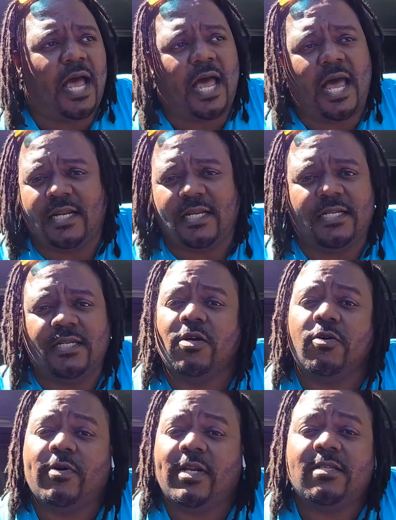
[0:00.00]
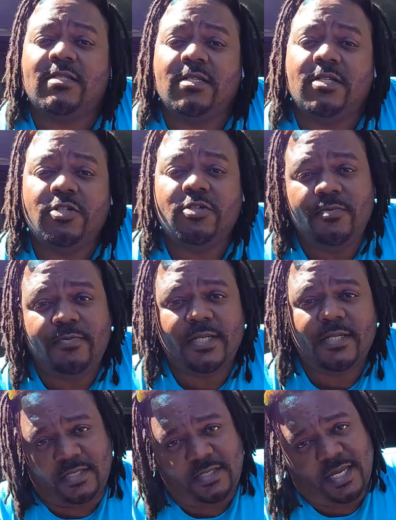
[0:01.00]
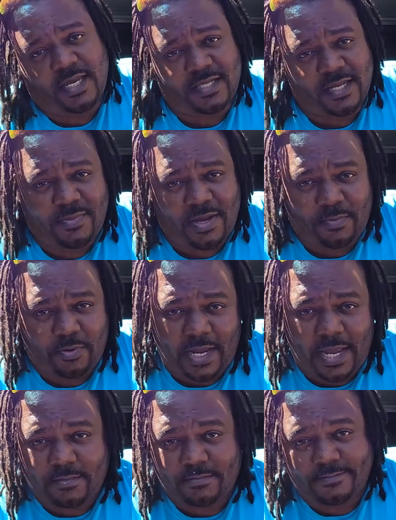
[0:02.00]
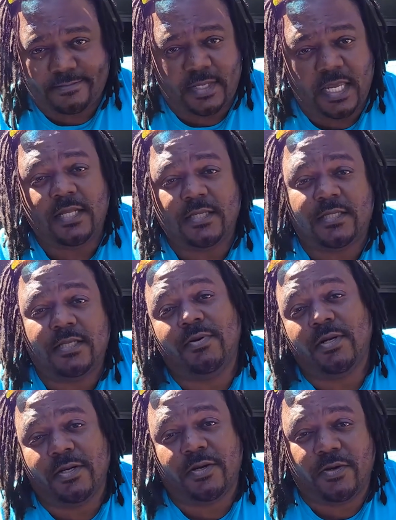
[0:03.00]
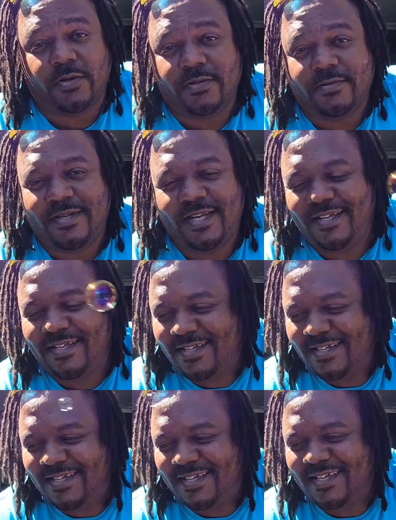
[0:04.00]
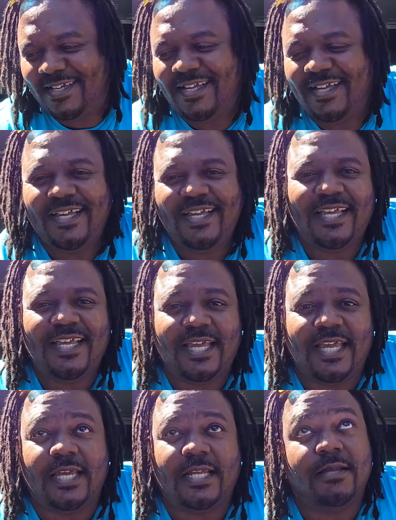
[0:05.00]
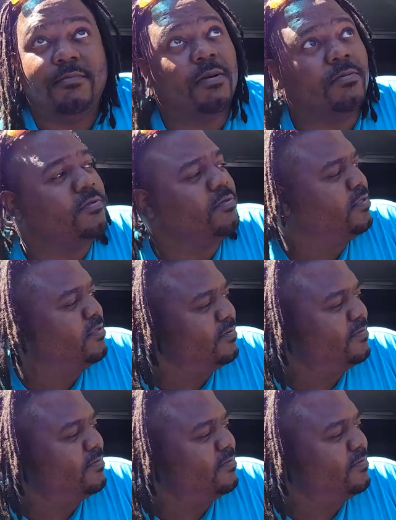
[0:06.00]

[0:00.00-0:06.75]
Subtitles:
I didn't know what else to do but yank that bad boy out. Hence the bullet hole and the bubbles.